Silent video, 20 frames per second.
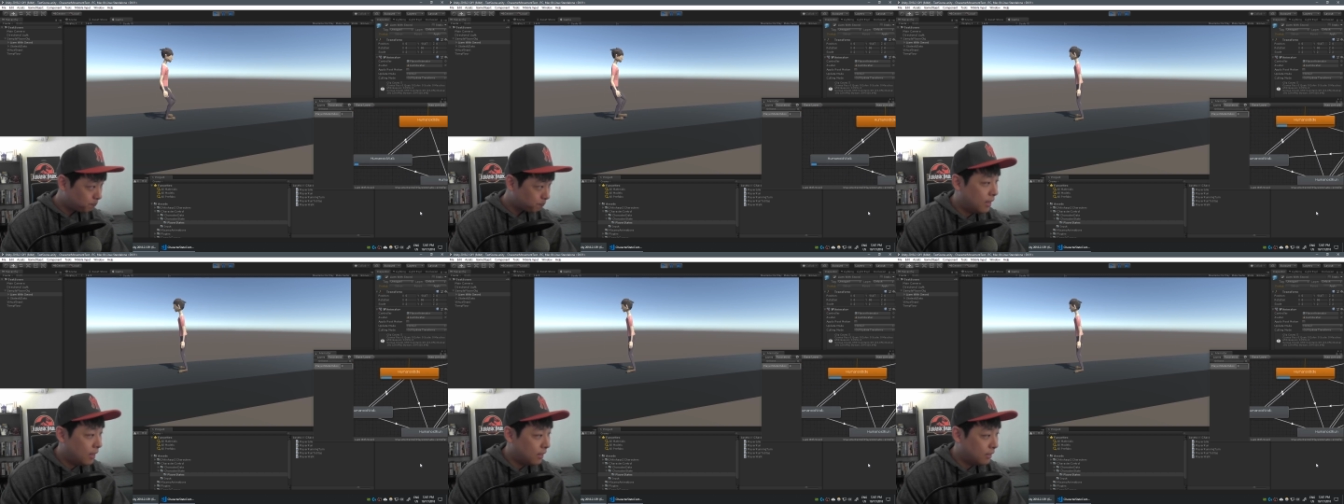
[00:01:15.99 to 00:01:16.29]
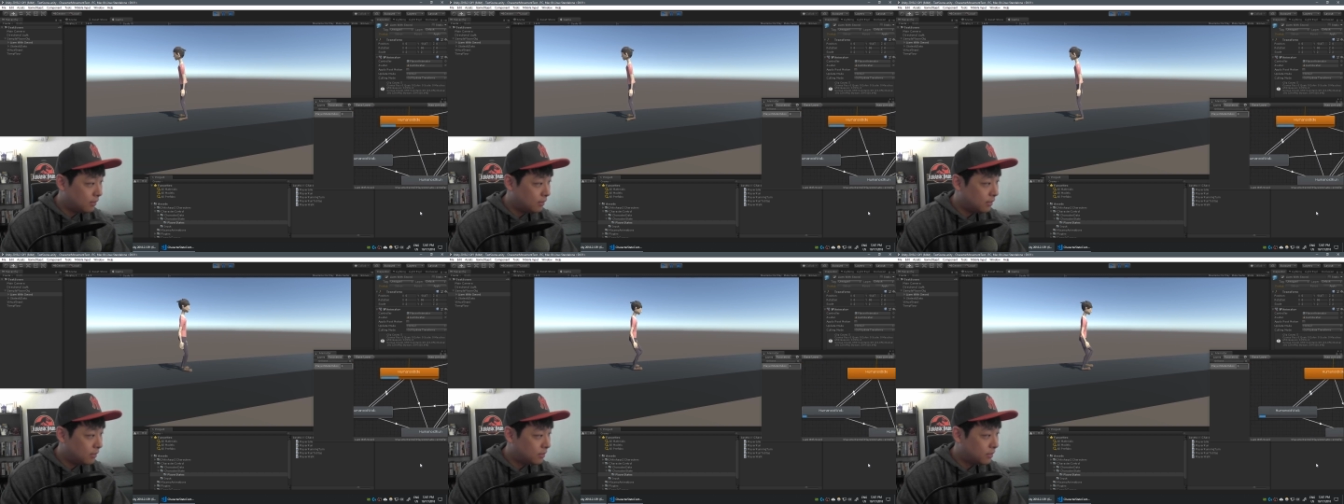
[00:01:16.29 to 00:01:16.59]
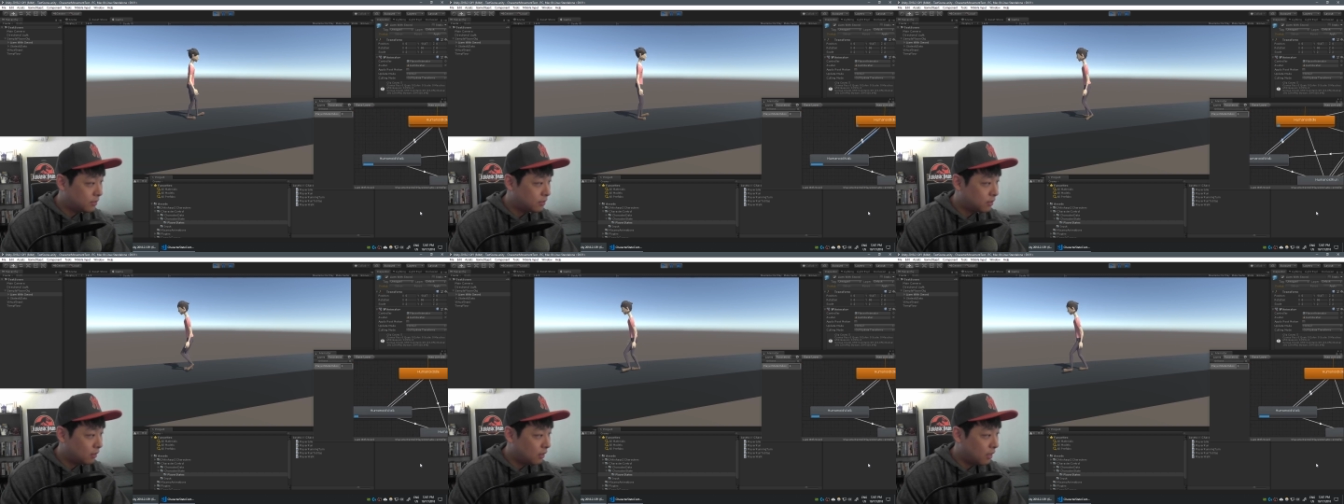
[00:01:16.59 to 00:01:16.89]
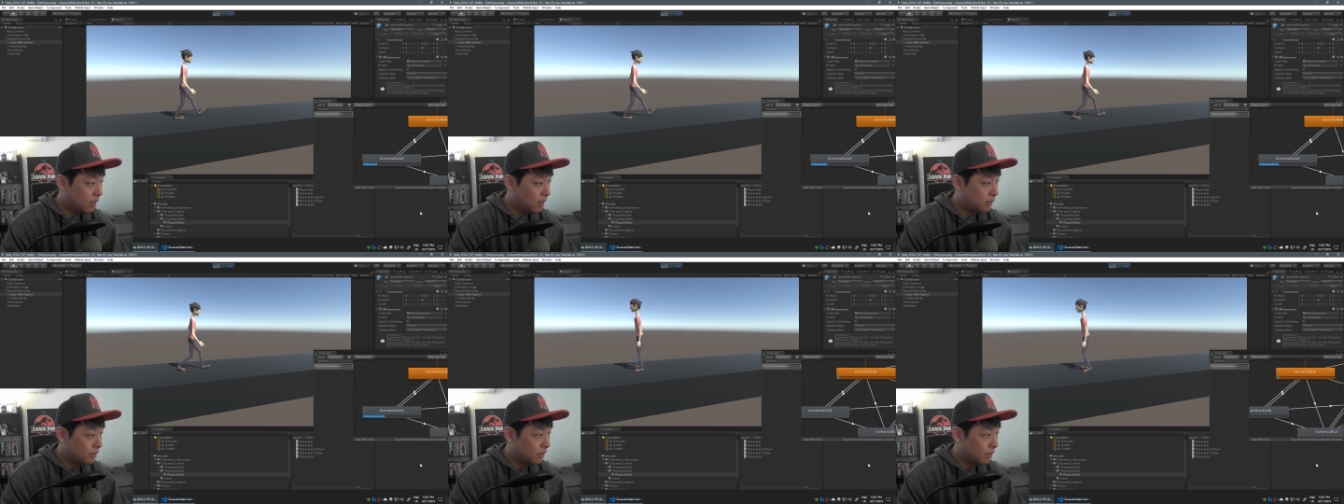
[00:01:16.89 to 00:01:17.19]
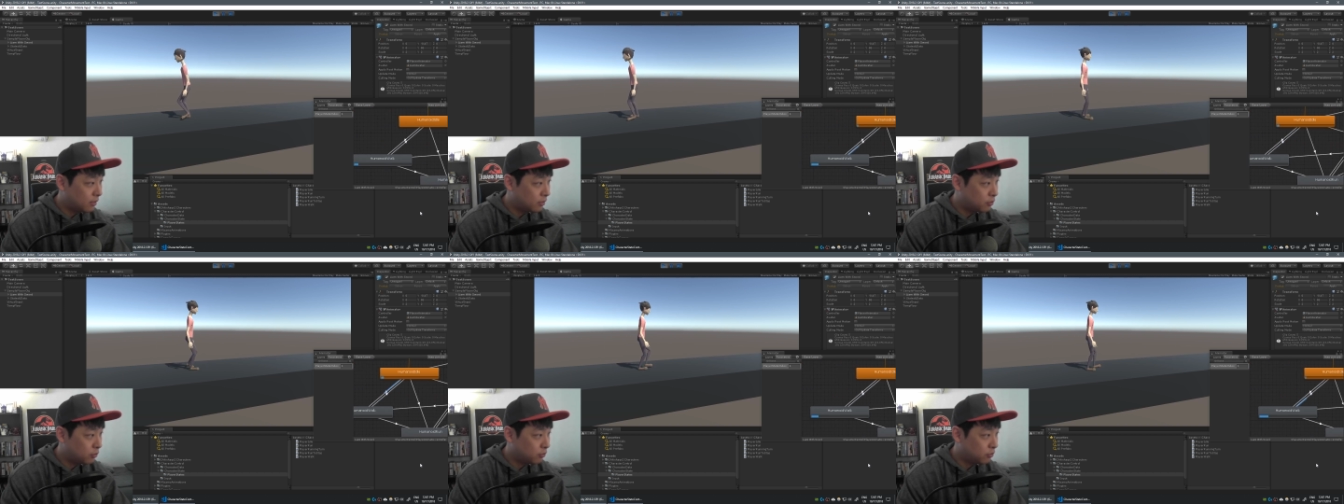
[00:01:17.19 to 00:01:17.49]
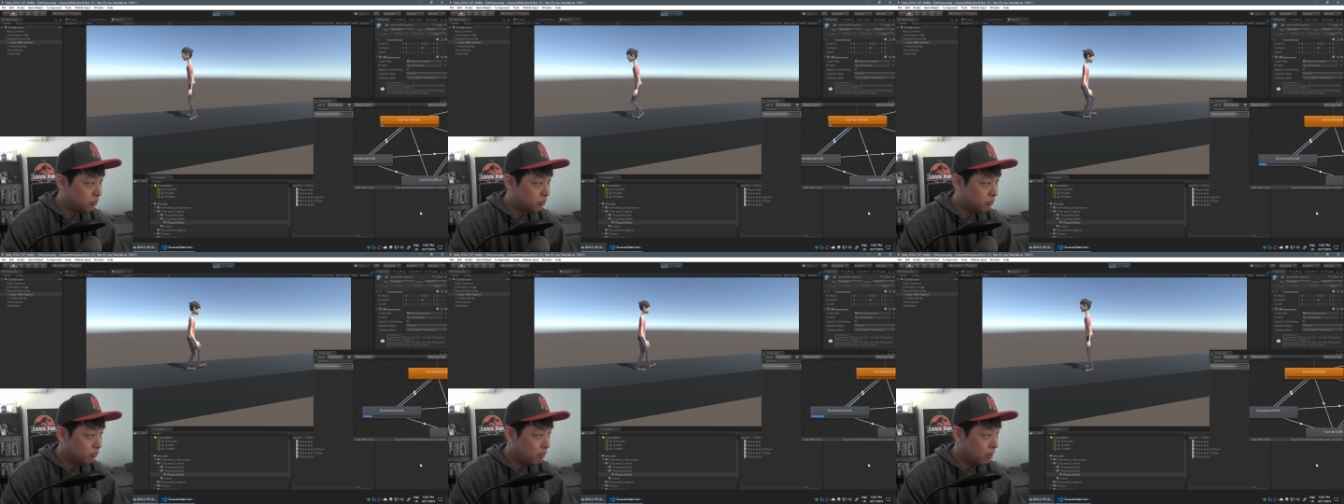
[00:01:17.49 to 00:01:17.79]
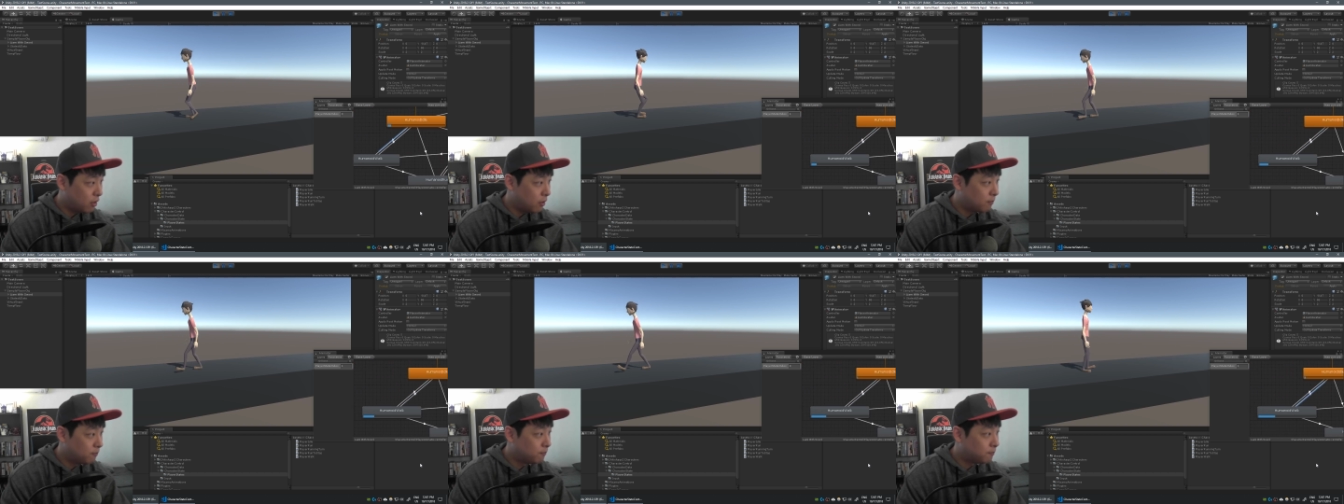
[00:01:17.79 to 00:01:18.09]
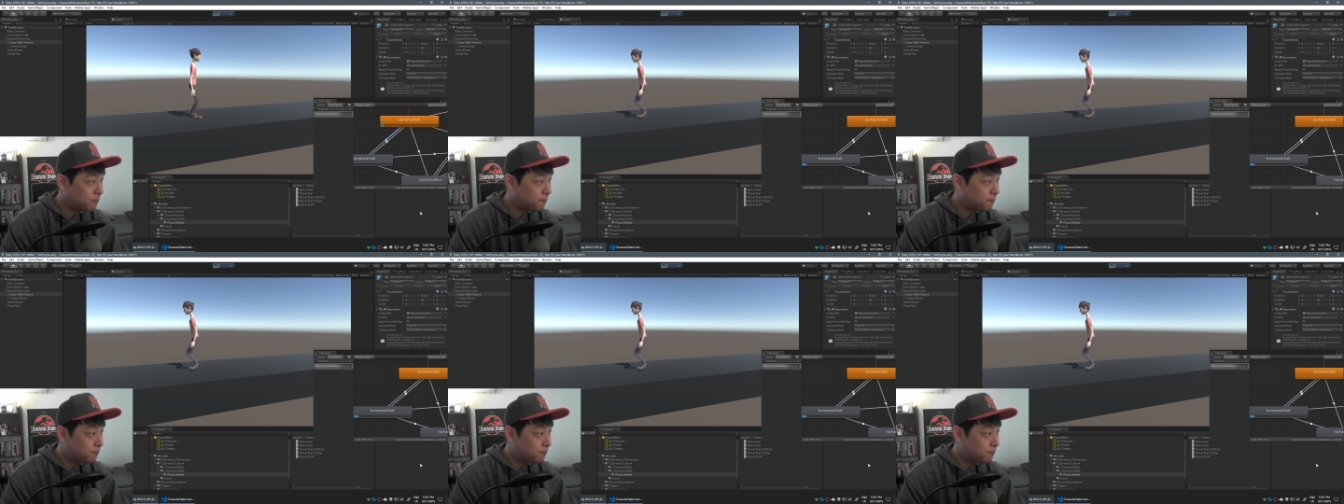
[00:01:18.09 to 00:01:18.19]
and this is the line that I chose to draw.